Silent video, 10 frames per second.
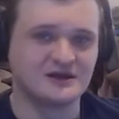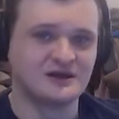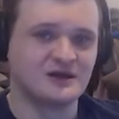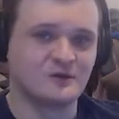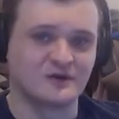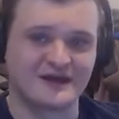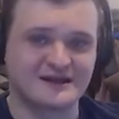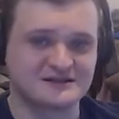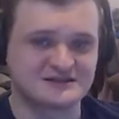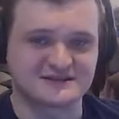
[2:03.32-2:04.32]
With that,
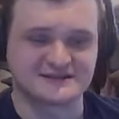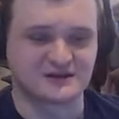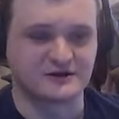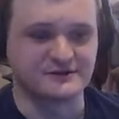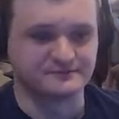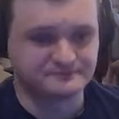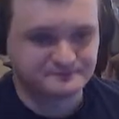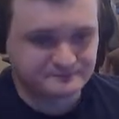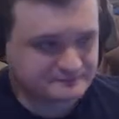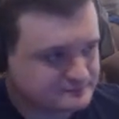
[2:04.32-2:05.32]
let's just get started.
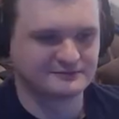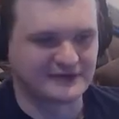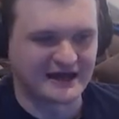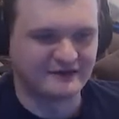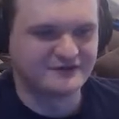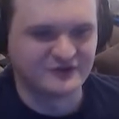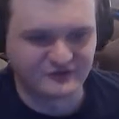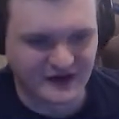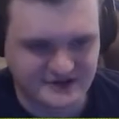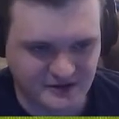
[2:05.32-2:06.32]
I have two
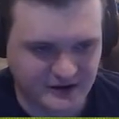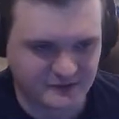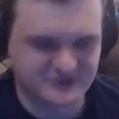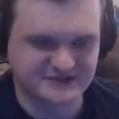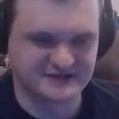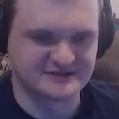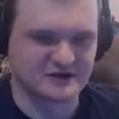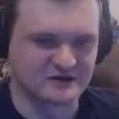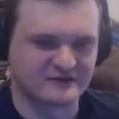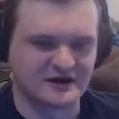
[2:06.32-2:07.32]
files already. We're just going to start
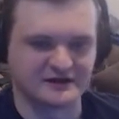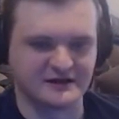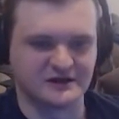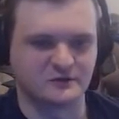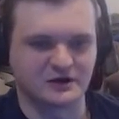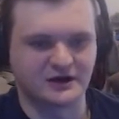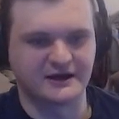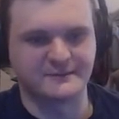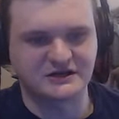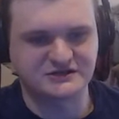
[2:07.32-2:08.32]
with file A and work on it.
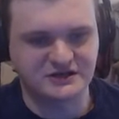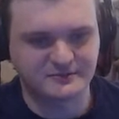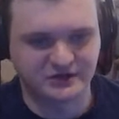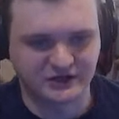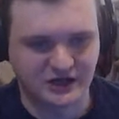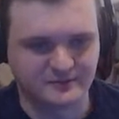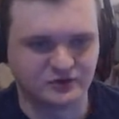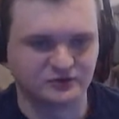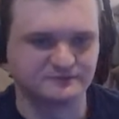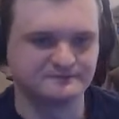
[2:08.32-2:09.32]
I'm actually going to put a
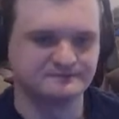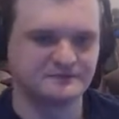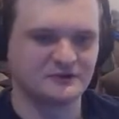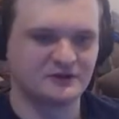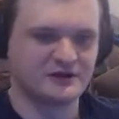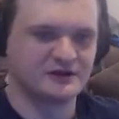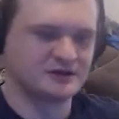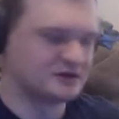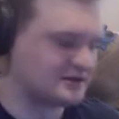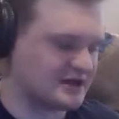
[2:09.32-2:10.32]
couple
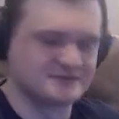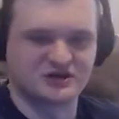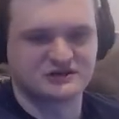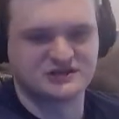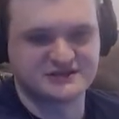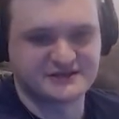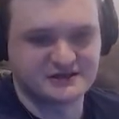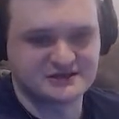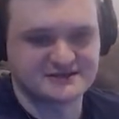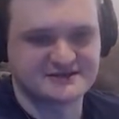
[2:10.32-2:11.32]
GameShark cheats
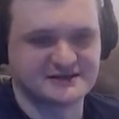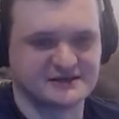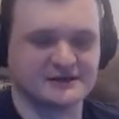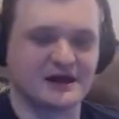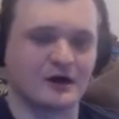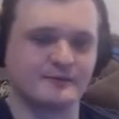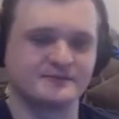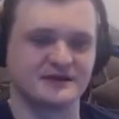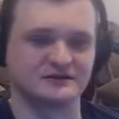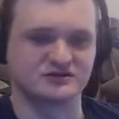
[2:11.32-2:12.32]
on just to help
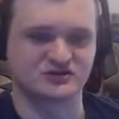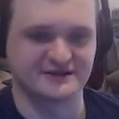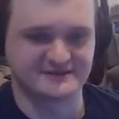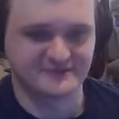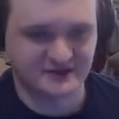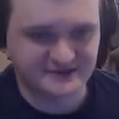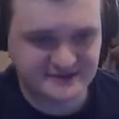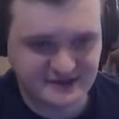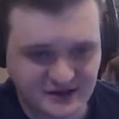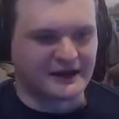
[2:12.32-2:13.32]
illustrate some things.